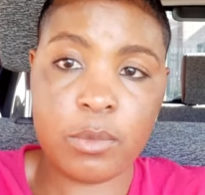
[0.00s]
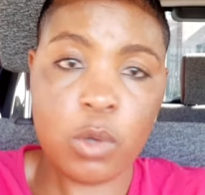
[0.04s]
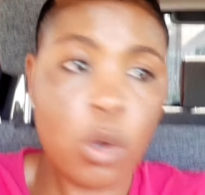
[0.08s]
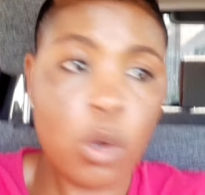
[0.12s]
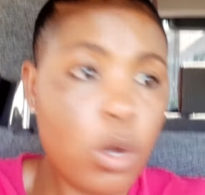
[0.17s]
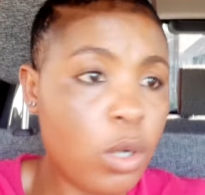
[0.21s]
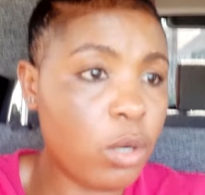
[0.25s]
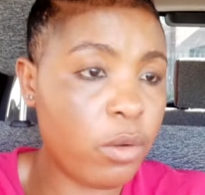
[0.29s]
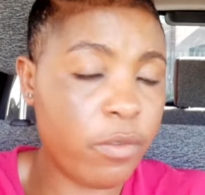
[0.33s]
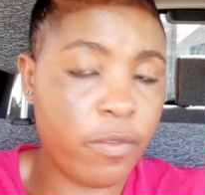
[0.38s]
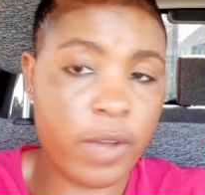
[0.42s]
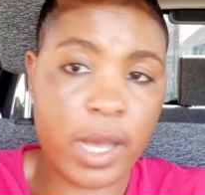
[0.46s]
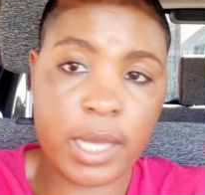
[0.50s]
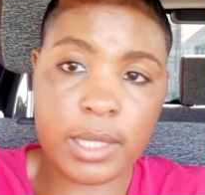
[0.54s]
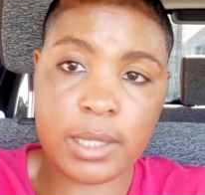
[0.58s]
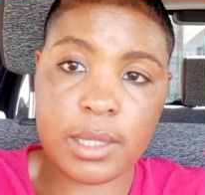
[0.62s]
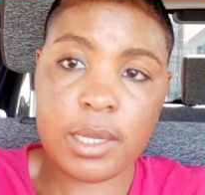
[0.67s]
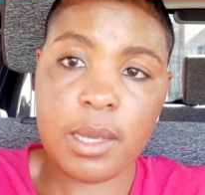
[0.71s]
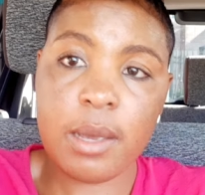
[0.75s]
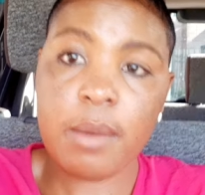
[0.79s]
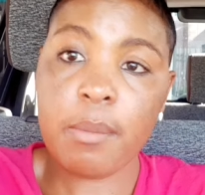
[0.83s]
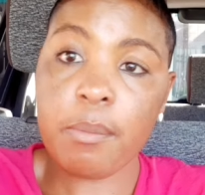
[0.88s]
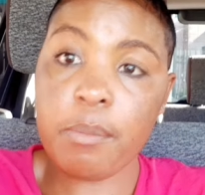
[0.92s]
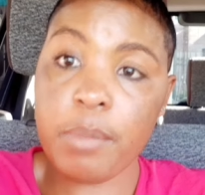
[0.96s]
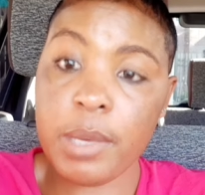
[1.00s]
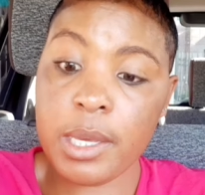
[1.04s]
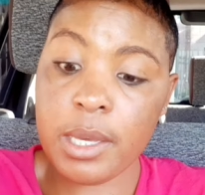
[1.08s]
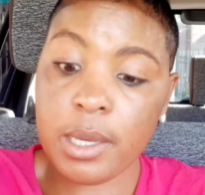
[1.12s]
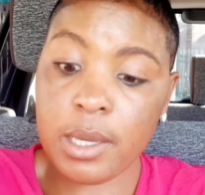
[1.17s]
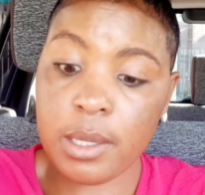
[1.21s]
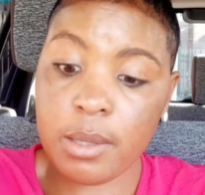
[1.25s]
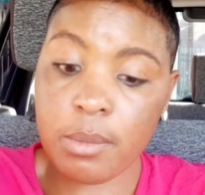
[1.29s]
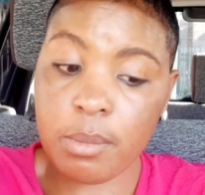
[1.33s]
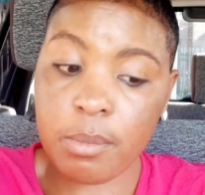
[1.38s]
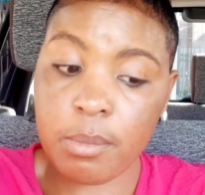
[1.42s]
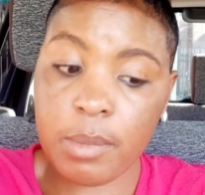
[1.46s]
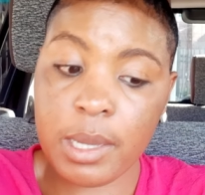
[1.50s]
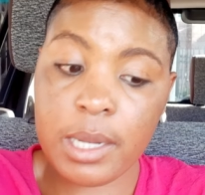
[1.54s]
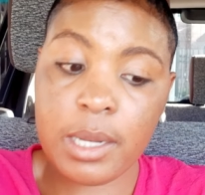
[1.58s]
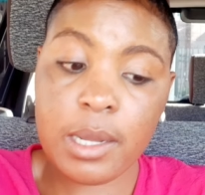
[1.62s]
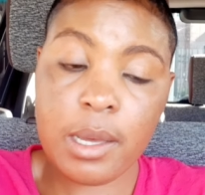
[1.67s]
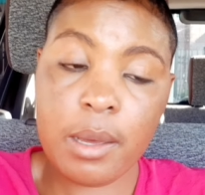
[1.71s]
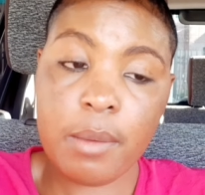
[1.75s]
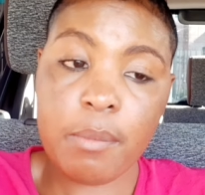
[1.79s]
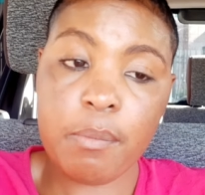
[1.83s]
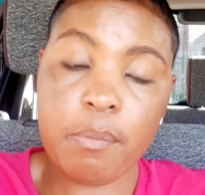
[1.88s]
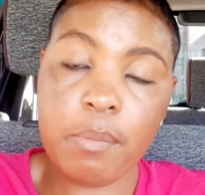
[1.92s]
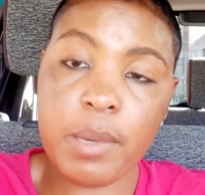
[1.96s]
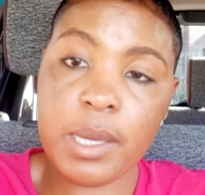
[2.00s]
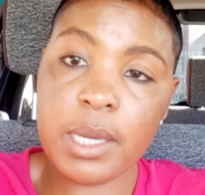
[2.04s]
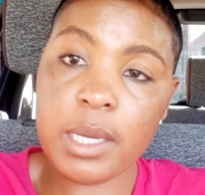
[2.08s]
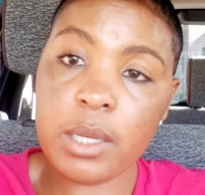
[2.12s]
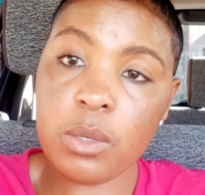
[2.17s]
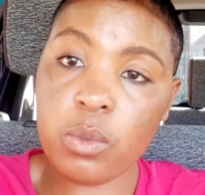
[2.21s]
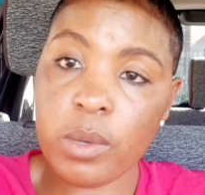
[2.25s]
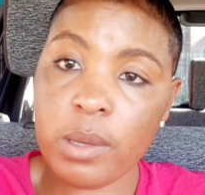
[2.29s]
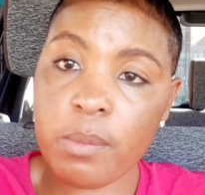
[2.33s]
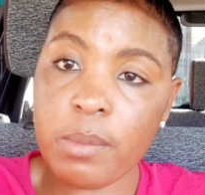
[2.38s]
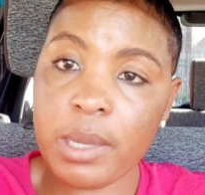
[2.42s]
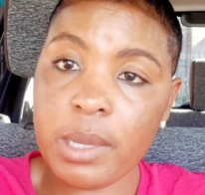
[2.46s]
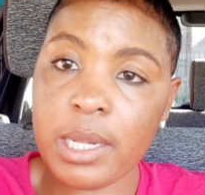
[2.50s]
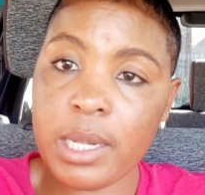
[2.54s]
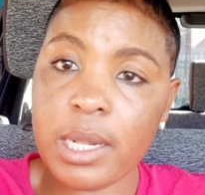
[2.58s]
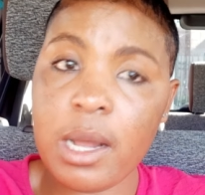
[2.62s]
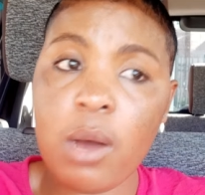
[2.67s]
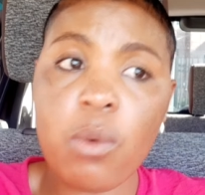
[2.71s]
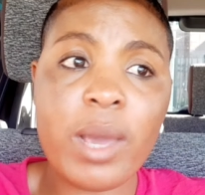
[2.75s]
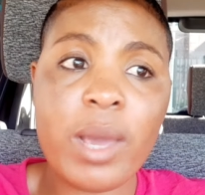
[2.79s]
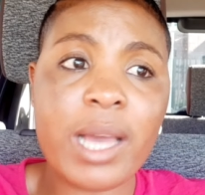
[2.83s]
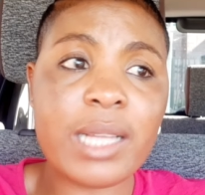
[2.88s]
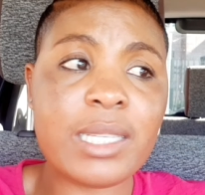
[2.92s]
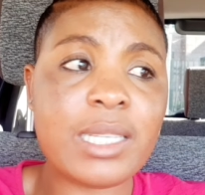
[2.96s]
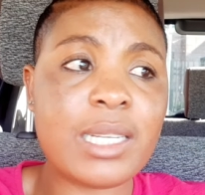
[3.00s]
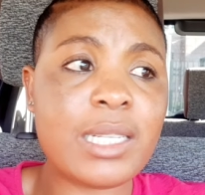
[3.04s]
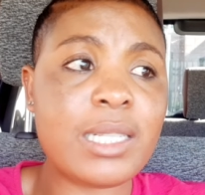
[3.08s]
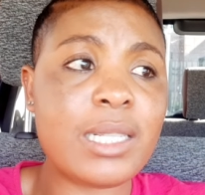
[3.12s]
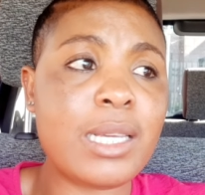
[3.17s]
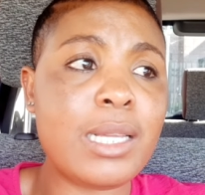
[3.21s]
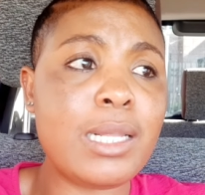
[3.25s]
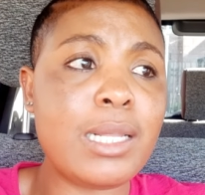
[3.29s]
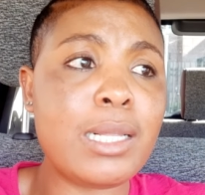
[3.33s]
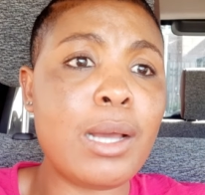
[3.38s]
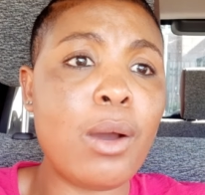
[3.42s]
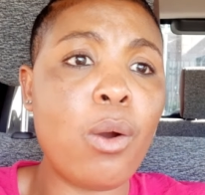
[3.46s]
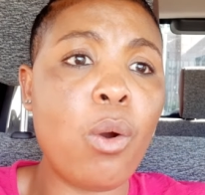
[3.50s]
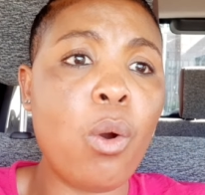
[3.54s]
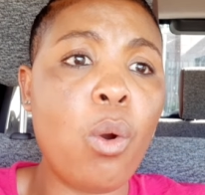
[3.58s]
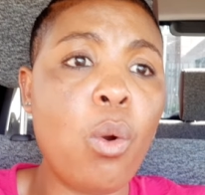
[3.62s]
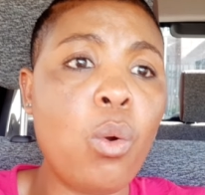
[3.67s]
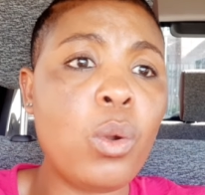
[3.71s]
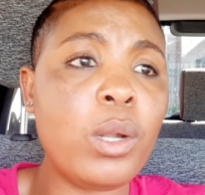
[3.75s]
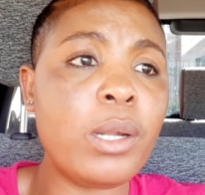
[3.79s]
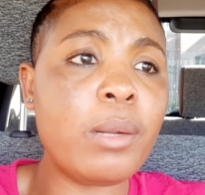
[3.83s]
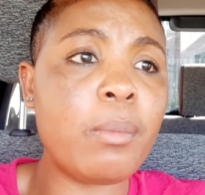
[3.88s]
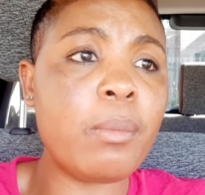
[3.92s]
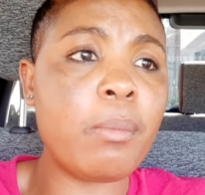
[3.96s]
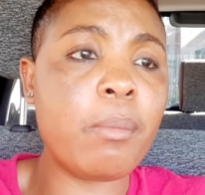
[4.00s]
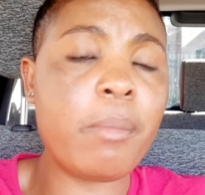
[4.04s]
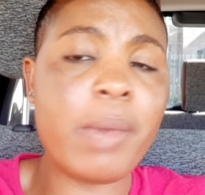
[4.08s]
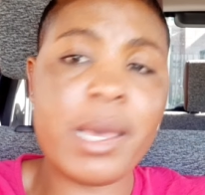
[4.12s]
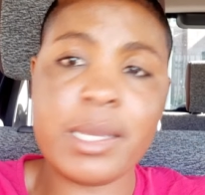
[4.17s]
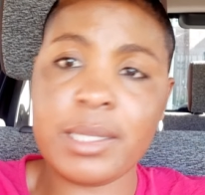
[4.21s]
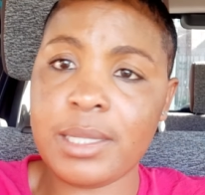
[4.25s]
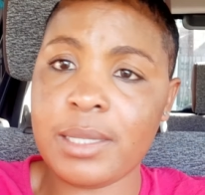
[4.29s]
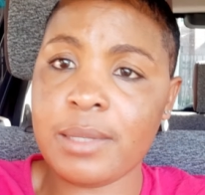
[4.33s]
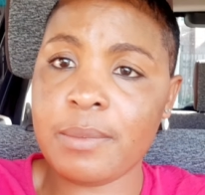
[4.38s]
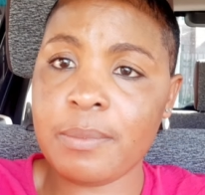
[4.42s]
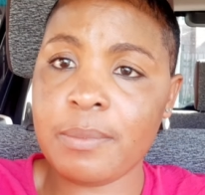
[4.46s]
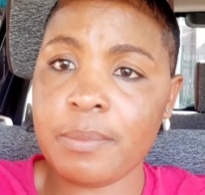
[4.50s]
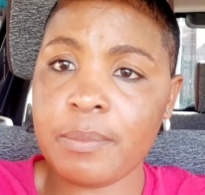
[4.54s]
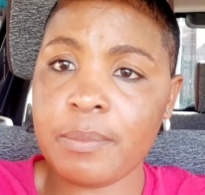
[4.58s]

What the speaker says: All of us, being it men, being it women. Now we are just in a whole mess.